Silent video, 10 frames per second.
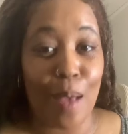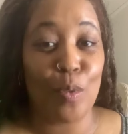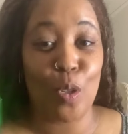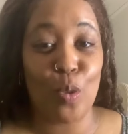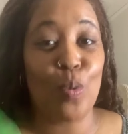
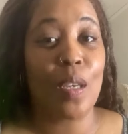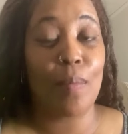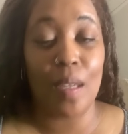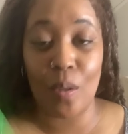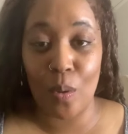so you can
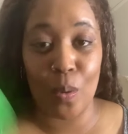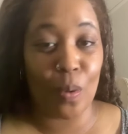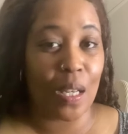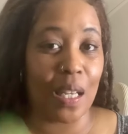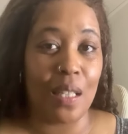be cool,
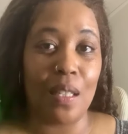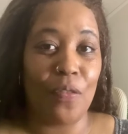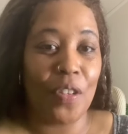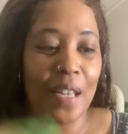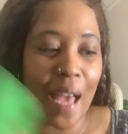because
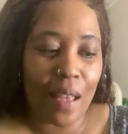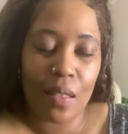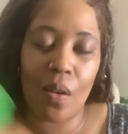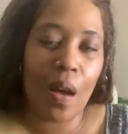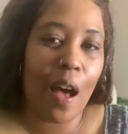if you're not,
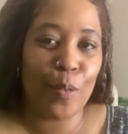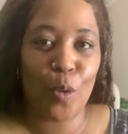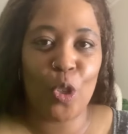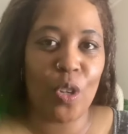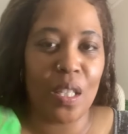it's gonna cause
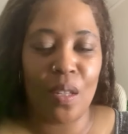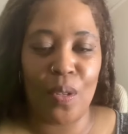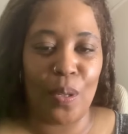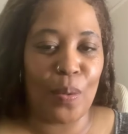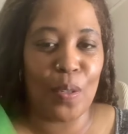more stress
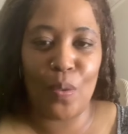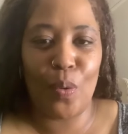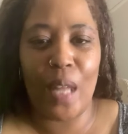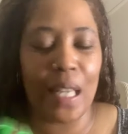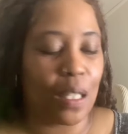on you, and
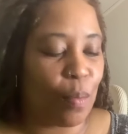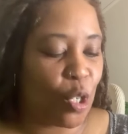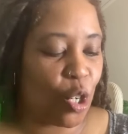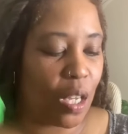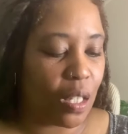who likes to be
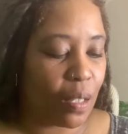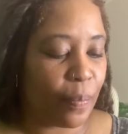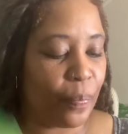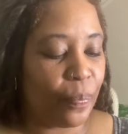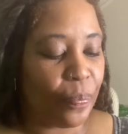stressed?
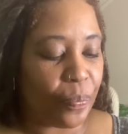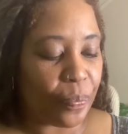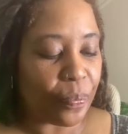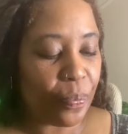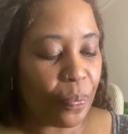
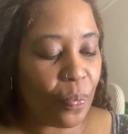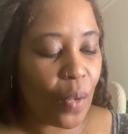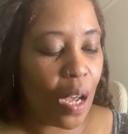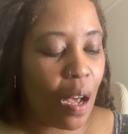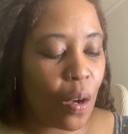
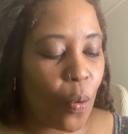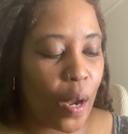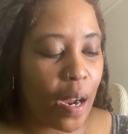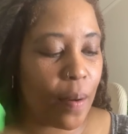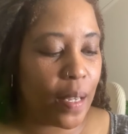
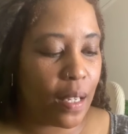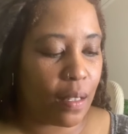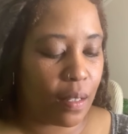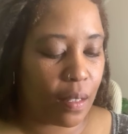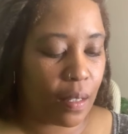
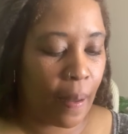Aquarius,